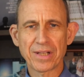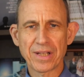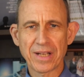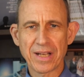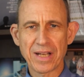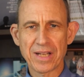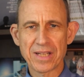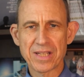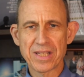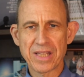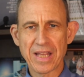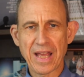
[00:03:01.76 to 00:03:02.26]

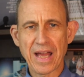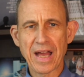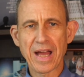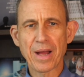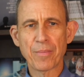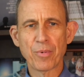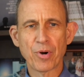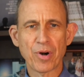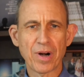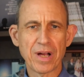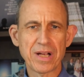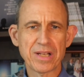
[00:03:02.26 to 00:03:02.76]
against the
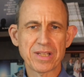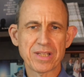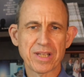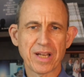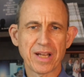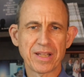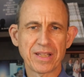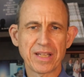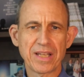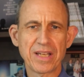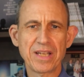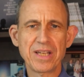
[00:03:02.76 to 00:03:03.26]
Amorites
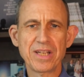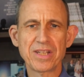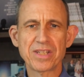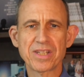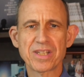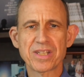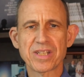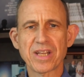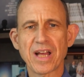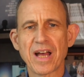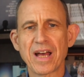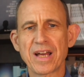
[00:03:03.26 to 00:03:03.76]
on the
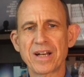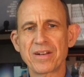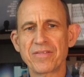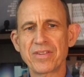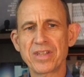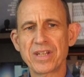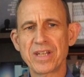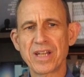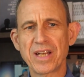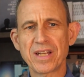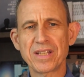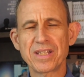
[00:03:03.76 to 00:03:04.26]
east side of
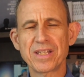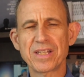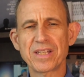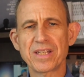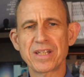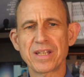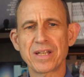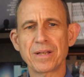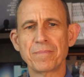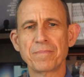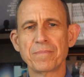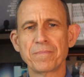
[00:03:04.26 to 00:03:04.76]
the Dead
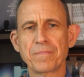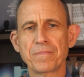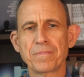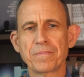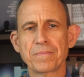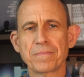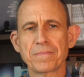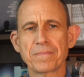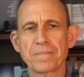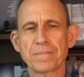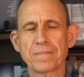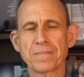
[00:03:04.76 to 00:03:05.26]
Sea.
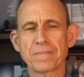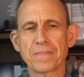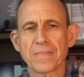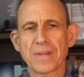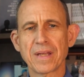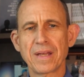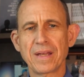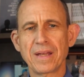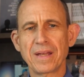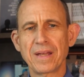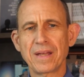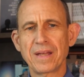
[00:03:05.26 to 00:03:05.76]

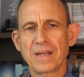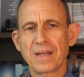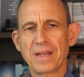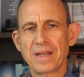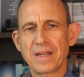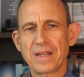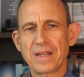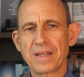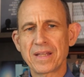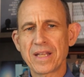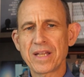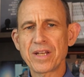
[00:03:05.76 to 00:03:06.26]

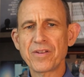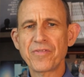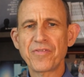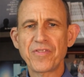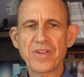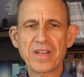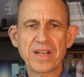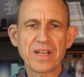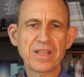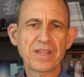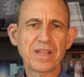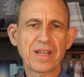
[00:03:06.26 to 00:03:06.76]
They
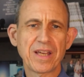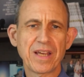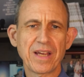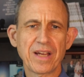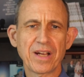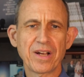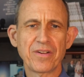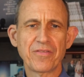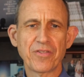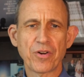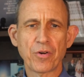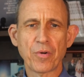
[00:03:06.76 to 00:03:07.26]
defeated the
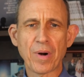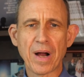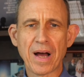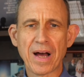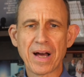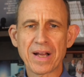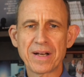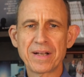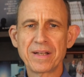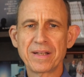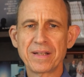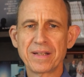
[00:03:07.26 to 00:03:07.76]
king of
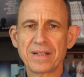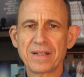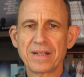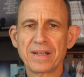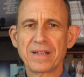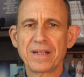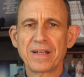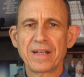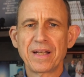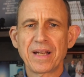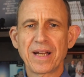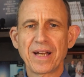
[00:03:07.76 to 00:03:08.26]
Arad
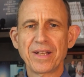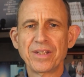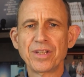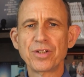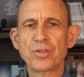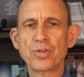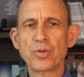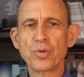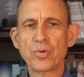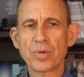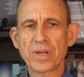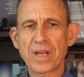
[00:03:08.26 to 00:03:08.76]
and the
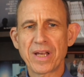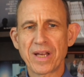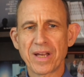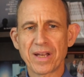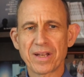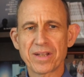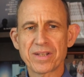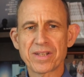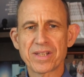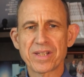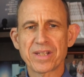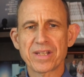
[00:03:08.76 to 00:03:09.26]
two
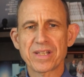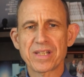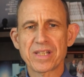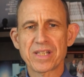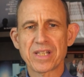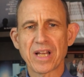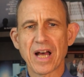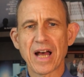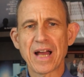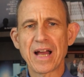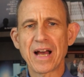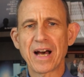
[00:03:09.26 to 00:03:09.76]
kings,
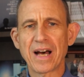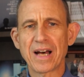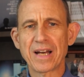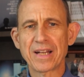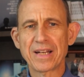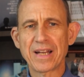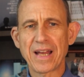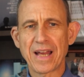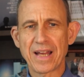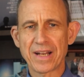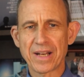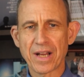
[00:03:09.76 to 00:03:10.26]

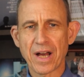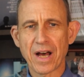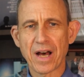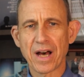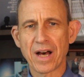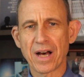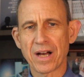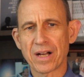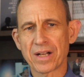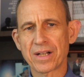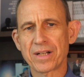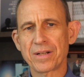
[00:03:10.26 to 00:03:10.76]
Sihon and
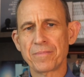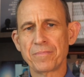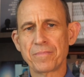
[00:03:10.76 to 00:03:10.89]
Og.